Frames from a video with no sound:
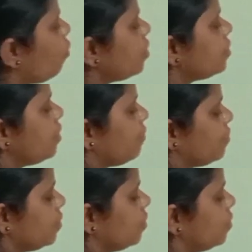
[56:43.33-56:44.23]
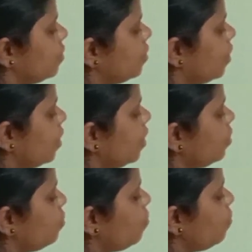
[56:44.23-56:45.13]
what is left?
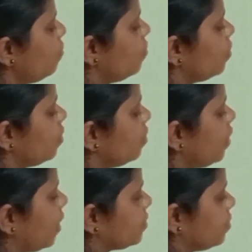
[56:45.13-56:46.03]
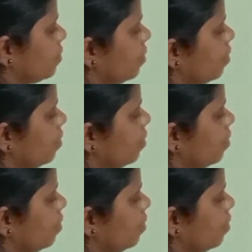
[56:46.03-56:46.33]
3 into x